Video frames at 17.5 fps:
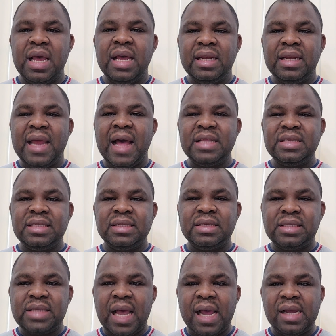That's
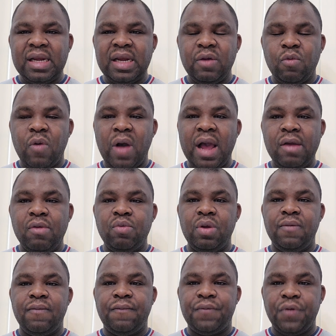exactly why
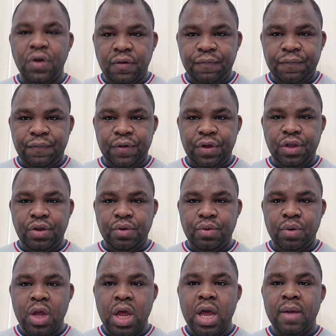we vote for
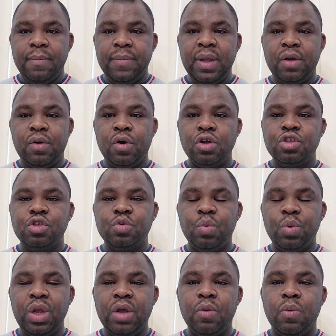you, because
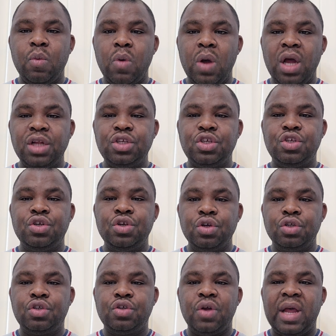we want
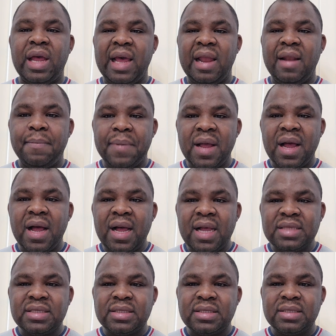you to help
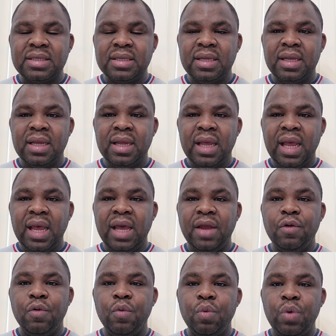us.
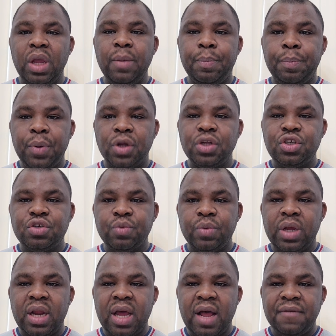And we put
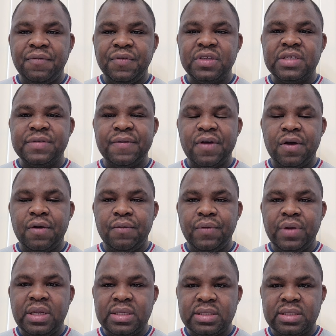you in office for a
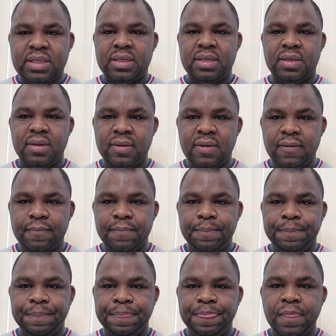reason.
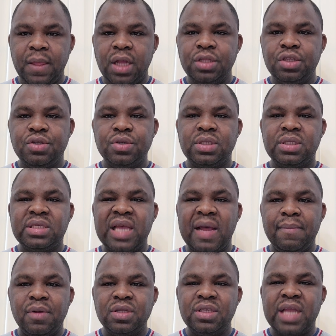Not to
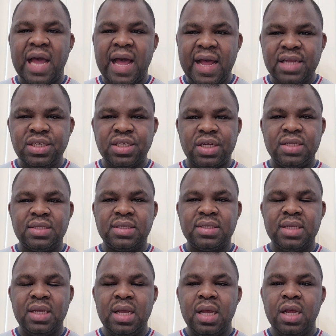sabotage
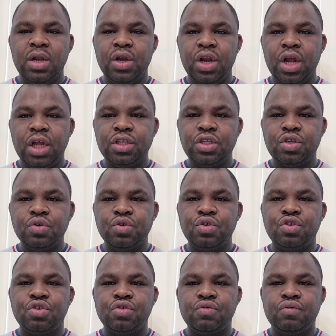us, not to
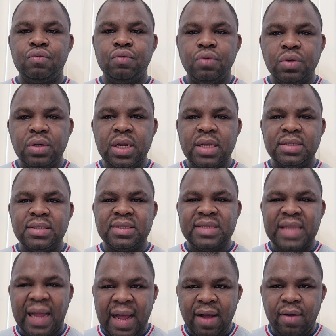screw us
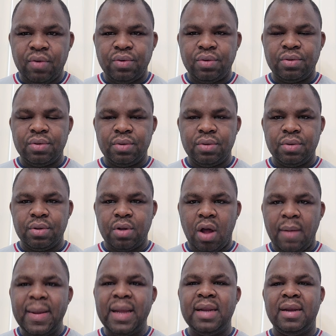down.
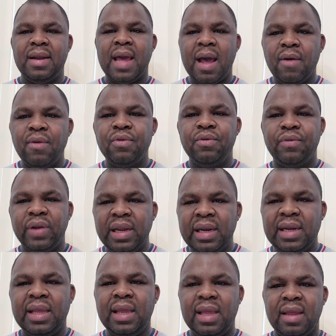Come on now,
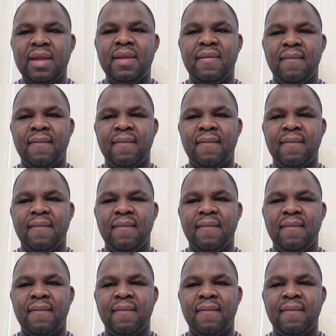really.